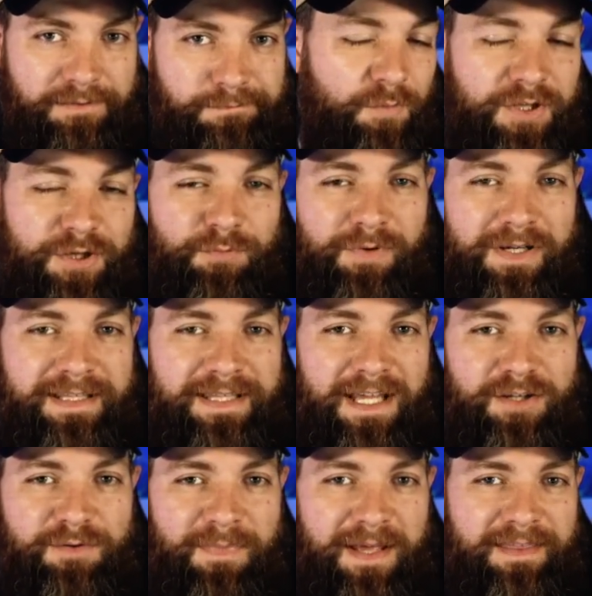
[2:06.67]
So when you read
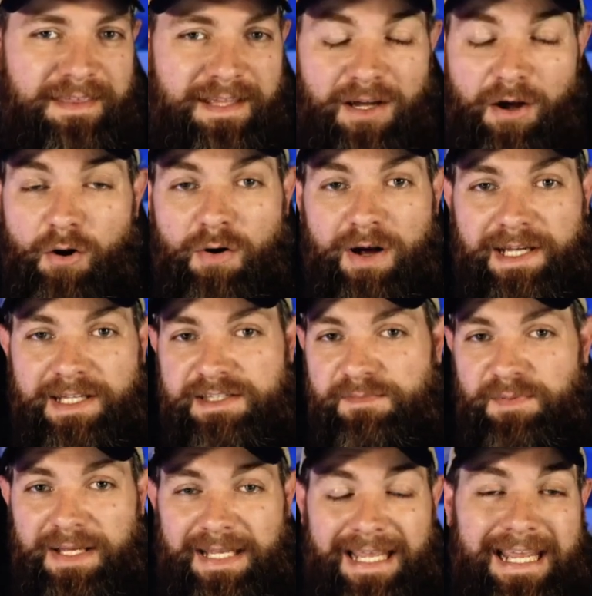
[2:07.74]
that, you may think, oh, I get to
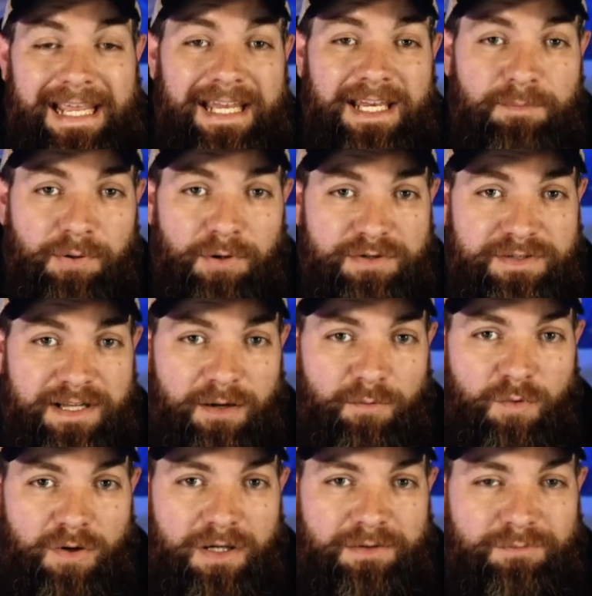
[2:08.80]
pick any person I
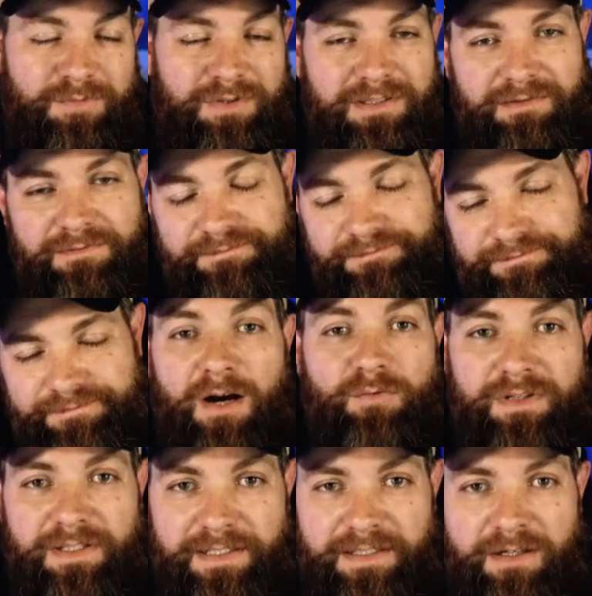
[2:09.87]
want. Well, not
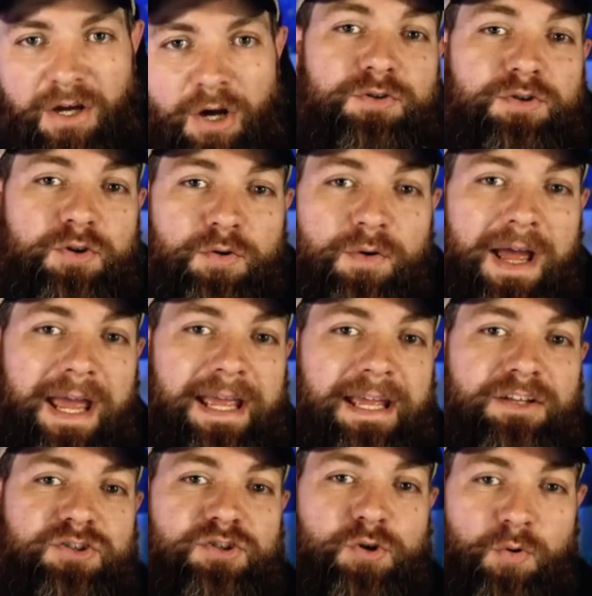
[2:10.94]
really. When you do
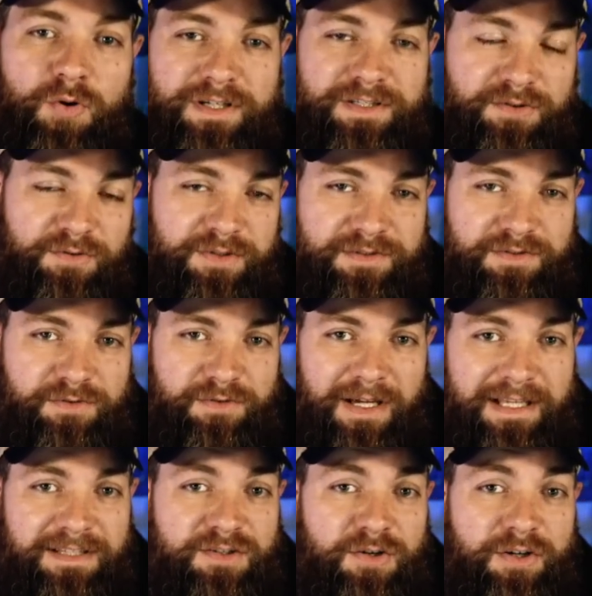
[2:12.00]
a choice crystal,
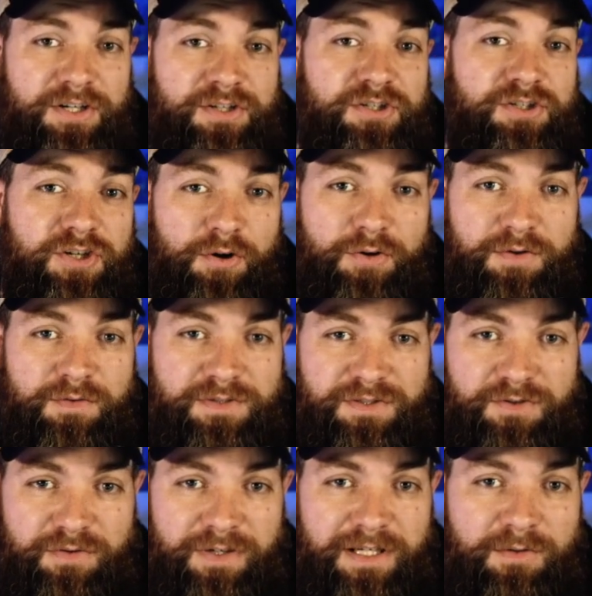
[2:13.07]
it's going to show you a
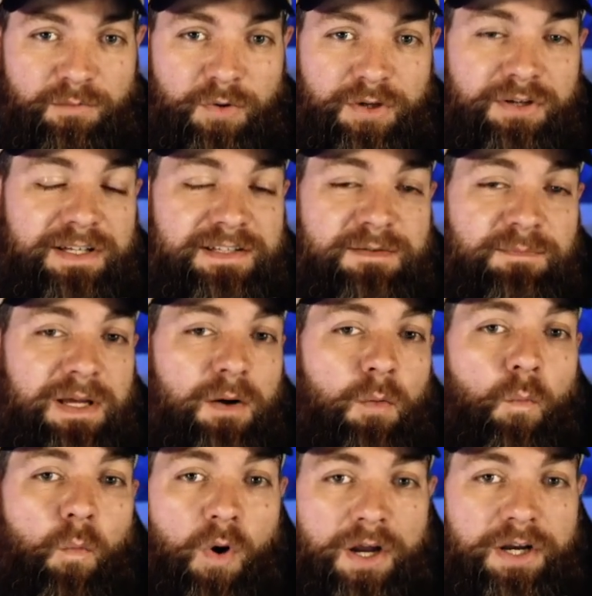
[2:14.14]
screen where you get to pick
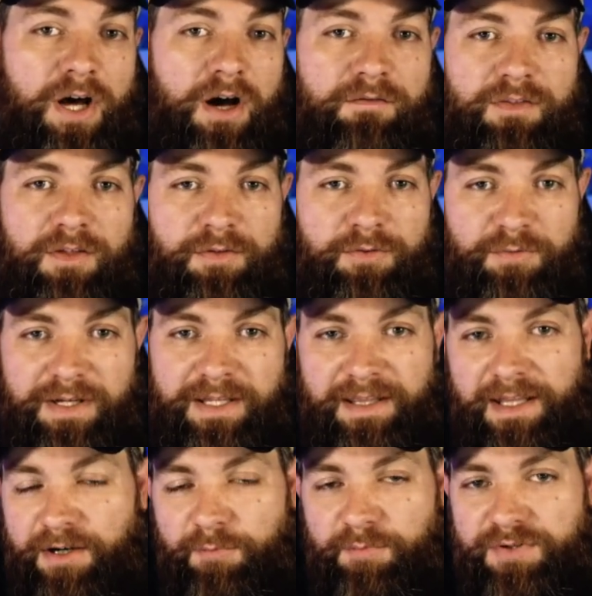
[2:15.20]
one of the three
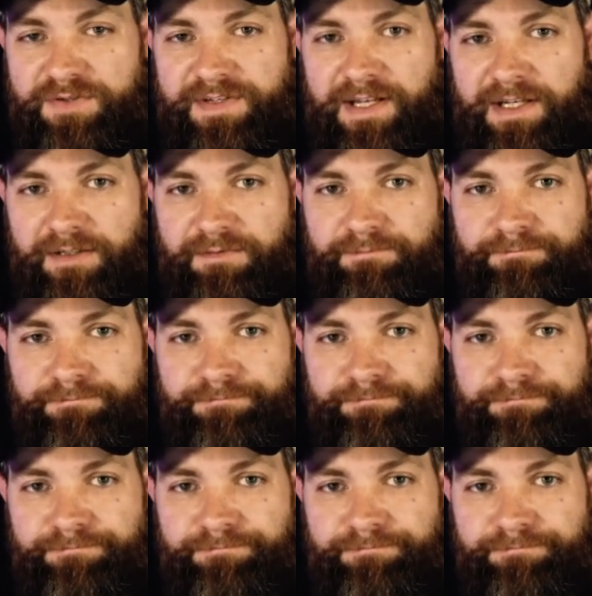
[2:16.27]
that are presented.